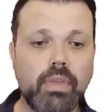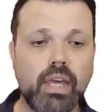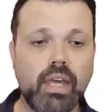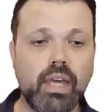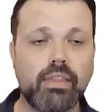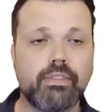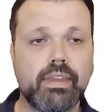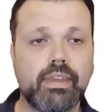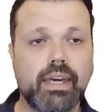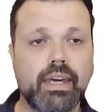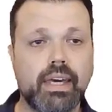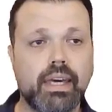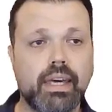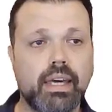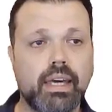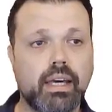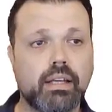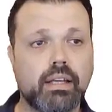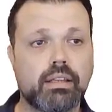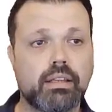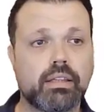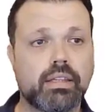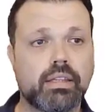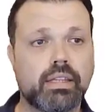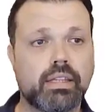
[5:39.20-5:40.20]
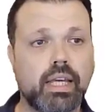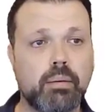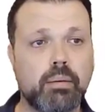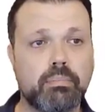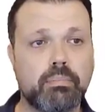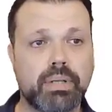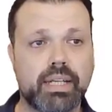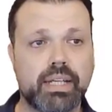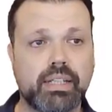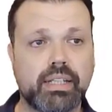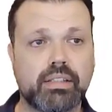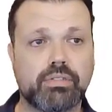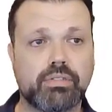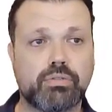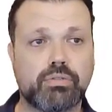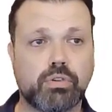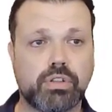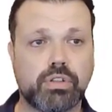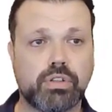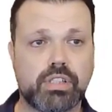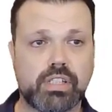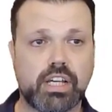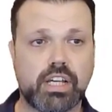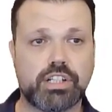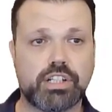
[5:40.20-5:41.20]
the template for
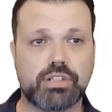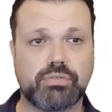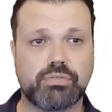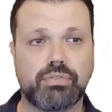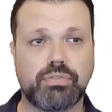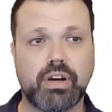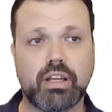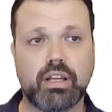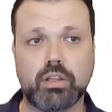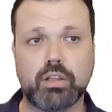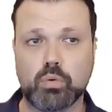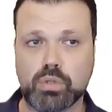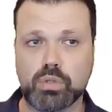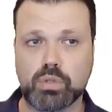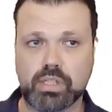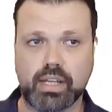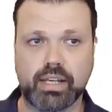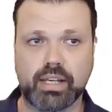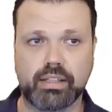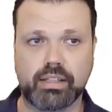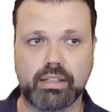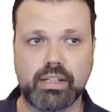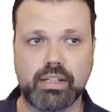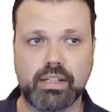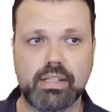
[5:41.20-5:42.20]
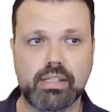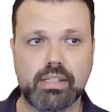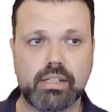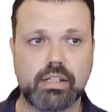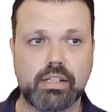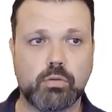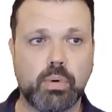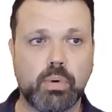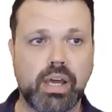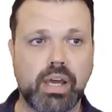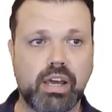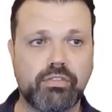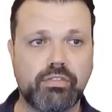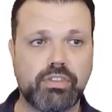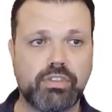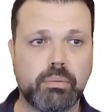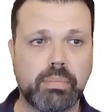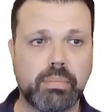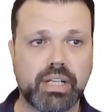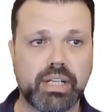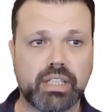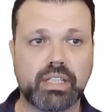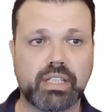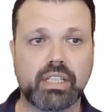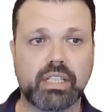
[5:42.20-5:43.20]
such a file looks like this. We have the
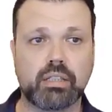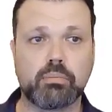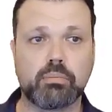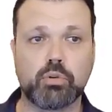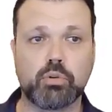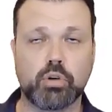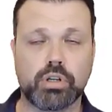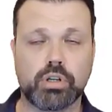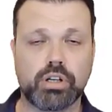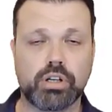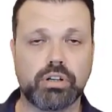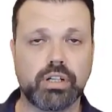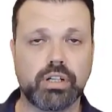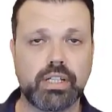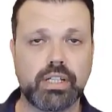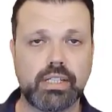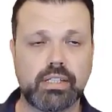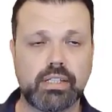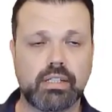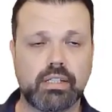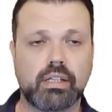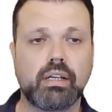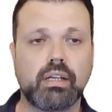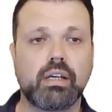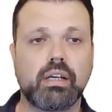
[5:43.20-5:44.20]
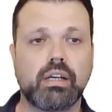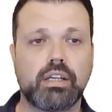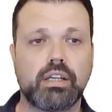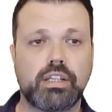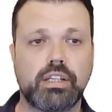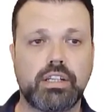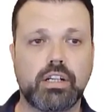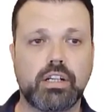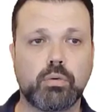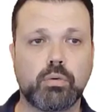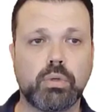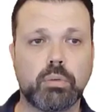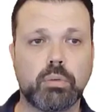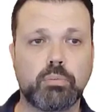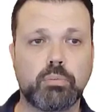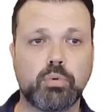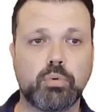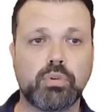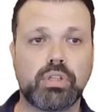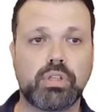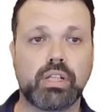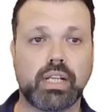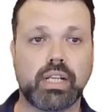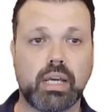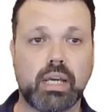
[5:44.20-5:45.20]
metadata broker list. Here we'll
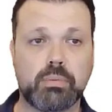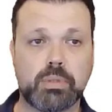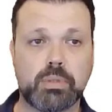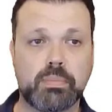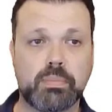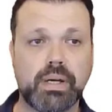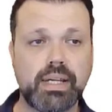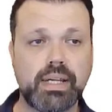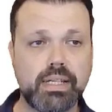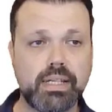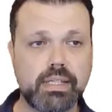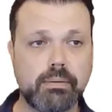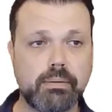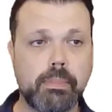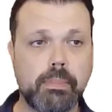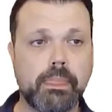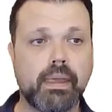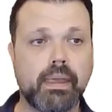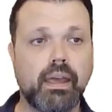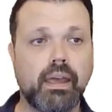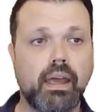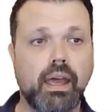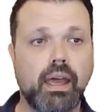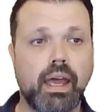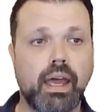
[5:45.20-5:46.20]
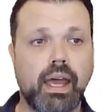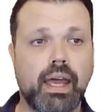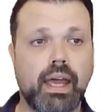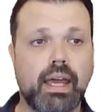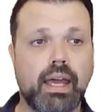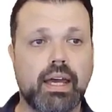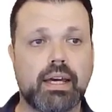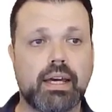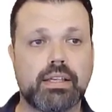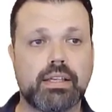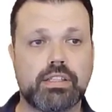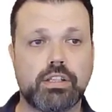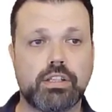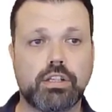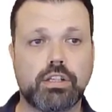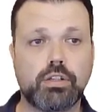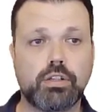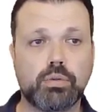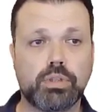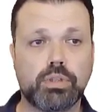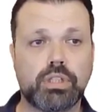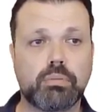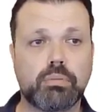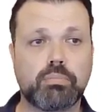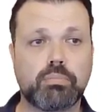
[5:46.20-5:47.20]
put the namespace a
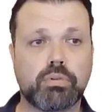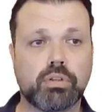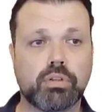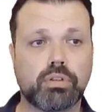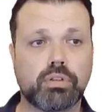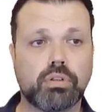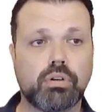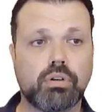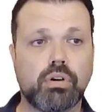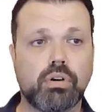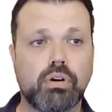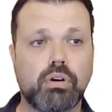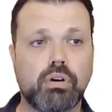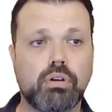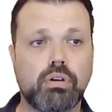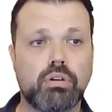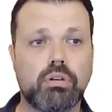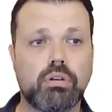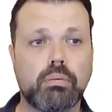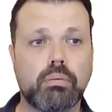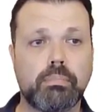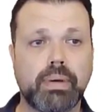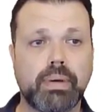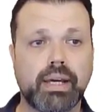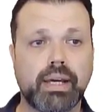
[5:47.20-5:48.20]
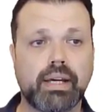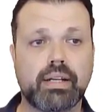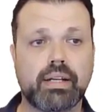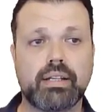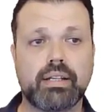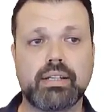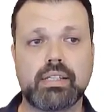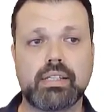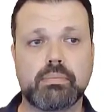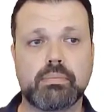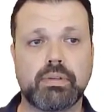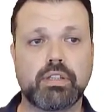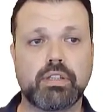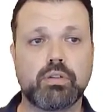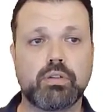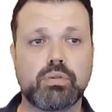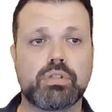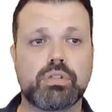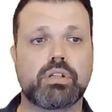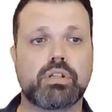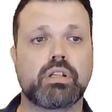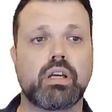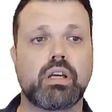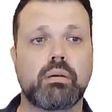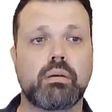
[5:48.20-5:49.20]
security protocol, mechanism, and
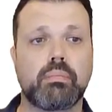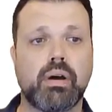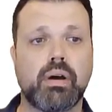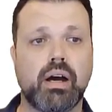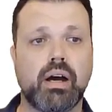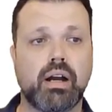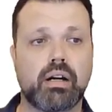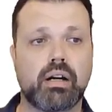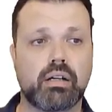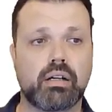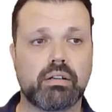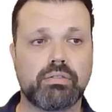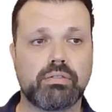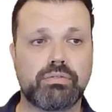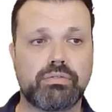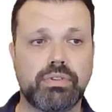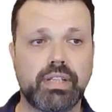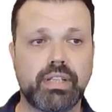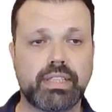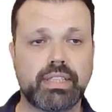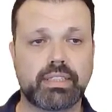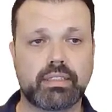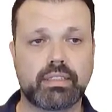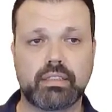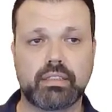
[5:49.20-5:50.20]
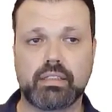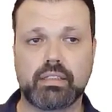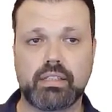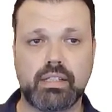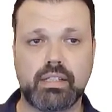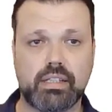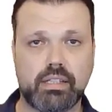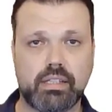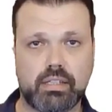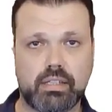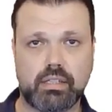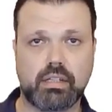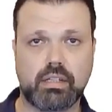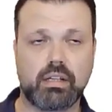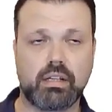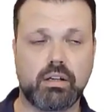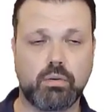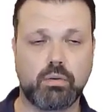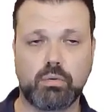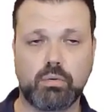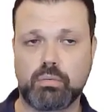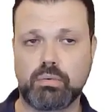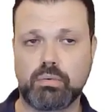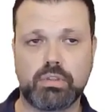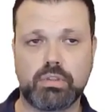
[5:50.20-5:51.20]
username are fixed. This
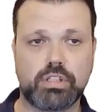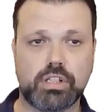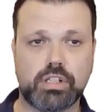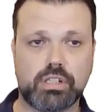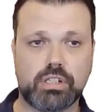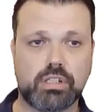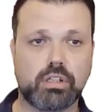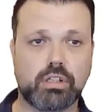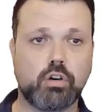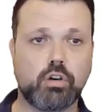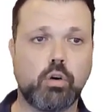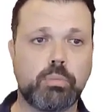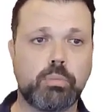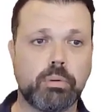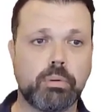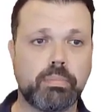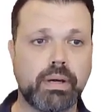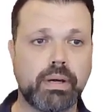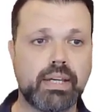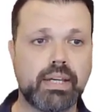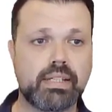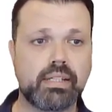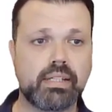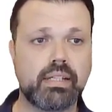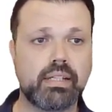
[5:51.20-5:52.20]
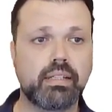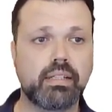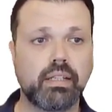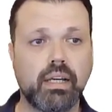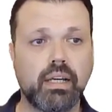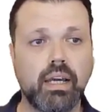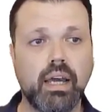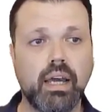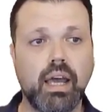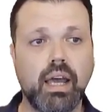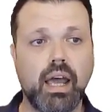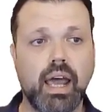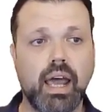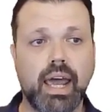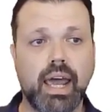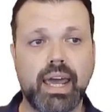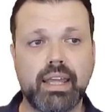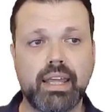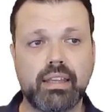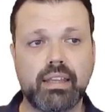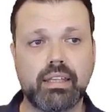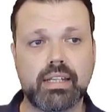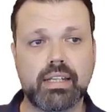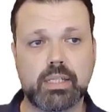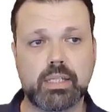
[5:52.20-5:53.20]
uh, we'll just copy paste it.
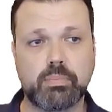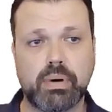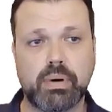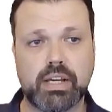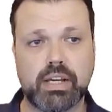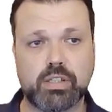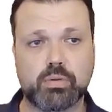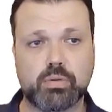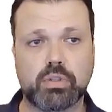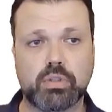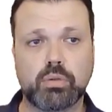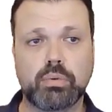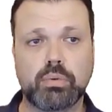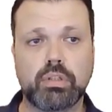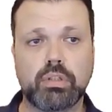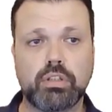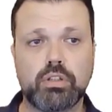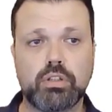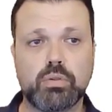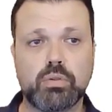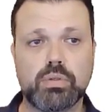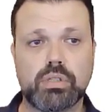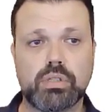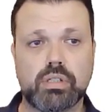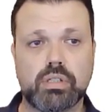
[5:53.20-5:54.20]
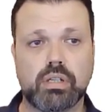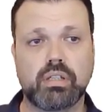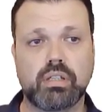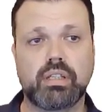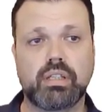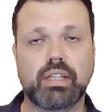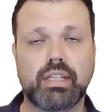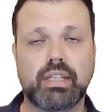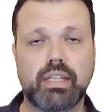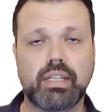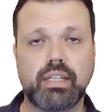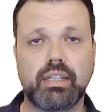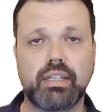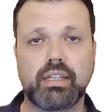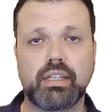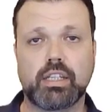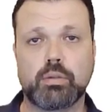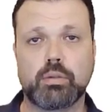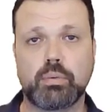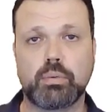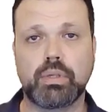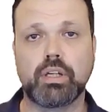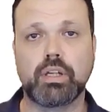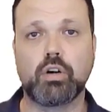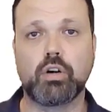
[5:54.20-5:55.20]
And as password, we'll use the key
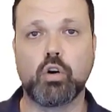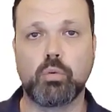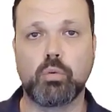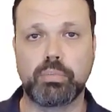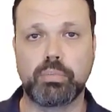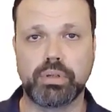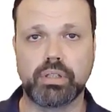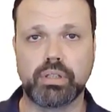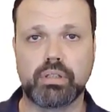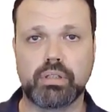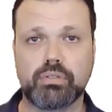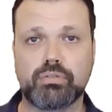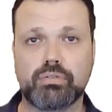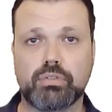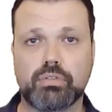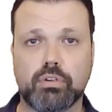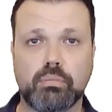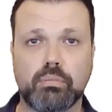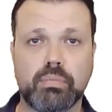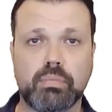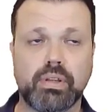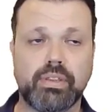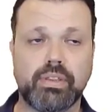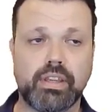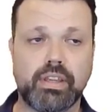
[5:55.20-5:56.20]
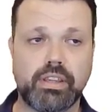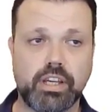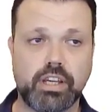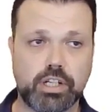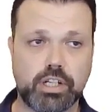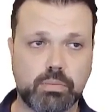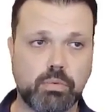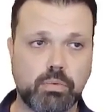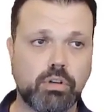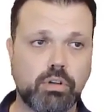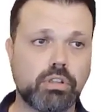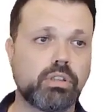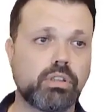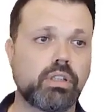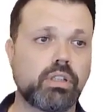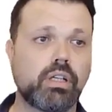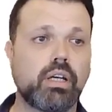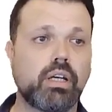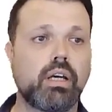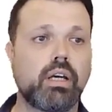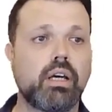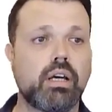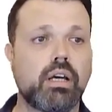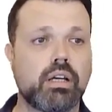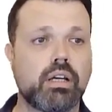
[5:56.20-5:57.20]
that we copied from the dashboard.
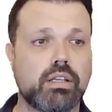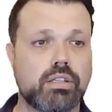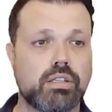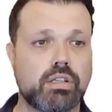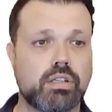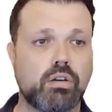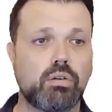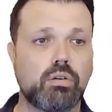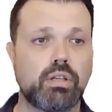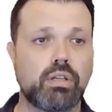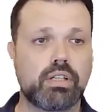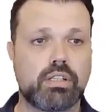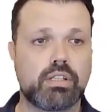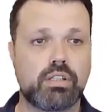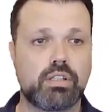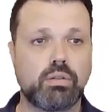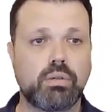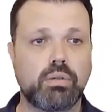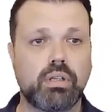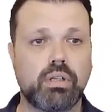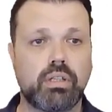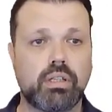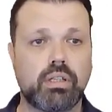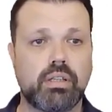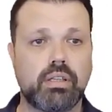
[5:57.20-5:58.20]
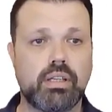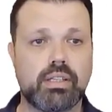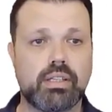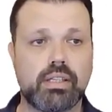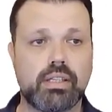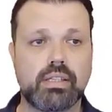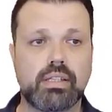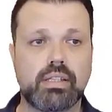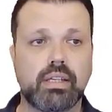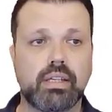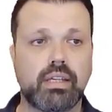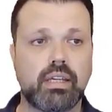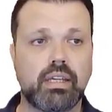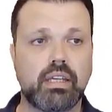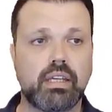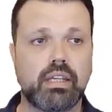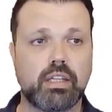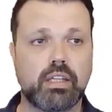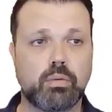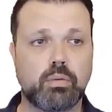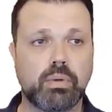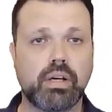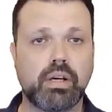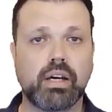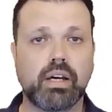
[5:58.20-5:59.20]
So let's do it. This is the key
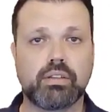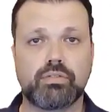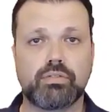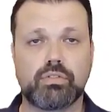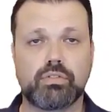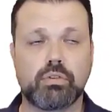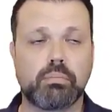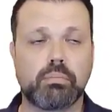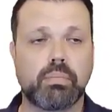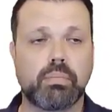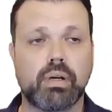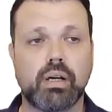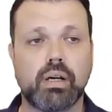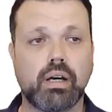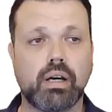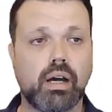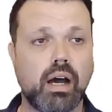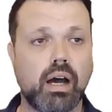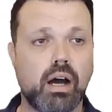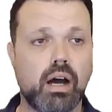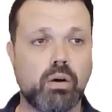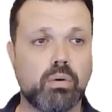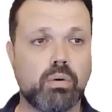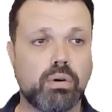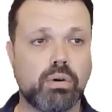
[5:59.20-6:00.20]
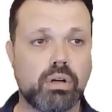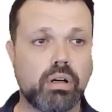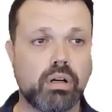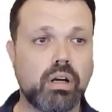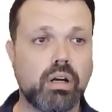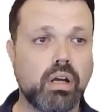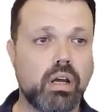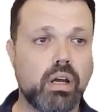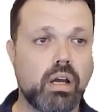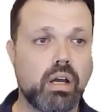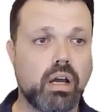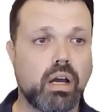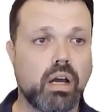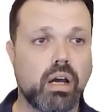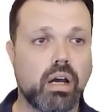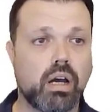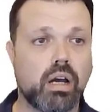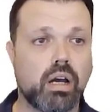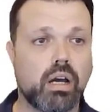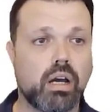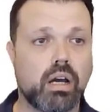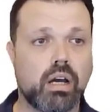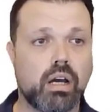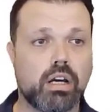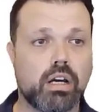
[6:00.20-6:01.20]
that we got from uh, our
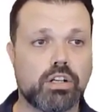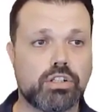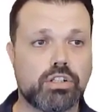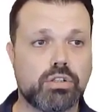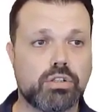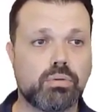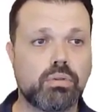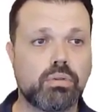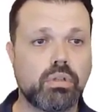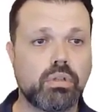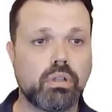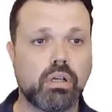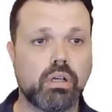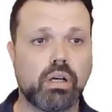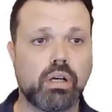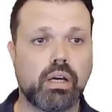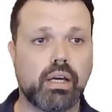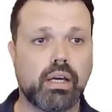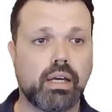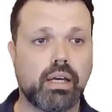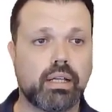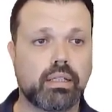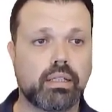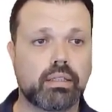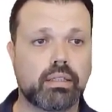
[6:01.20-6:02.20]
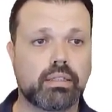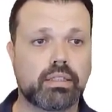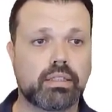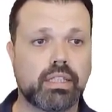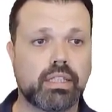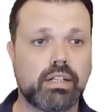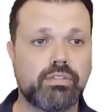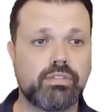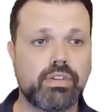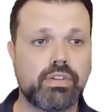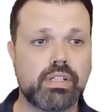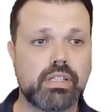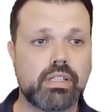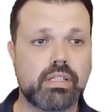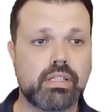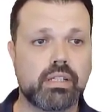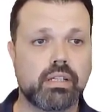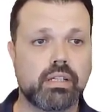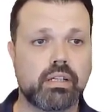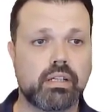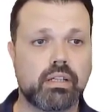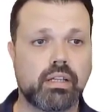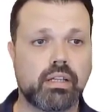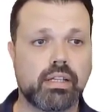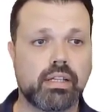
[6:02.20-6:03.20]
uh, Azure and service.
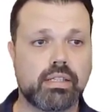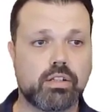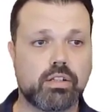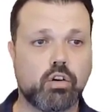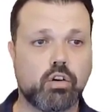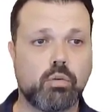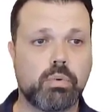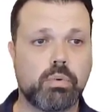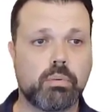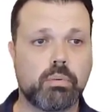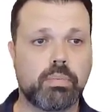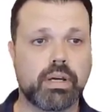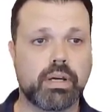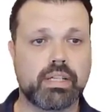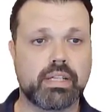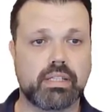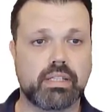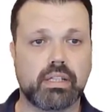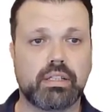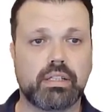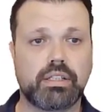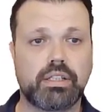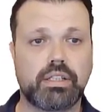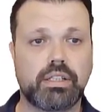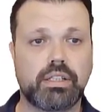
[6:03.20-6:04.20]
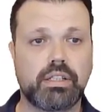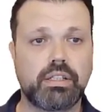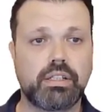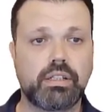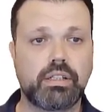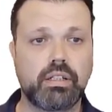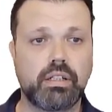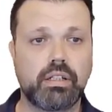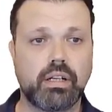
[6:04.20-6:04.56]
Let's copy paste it here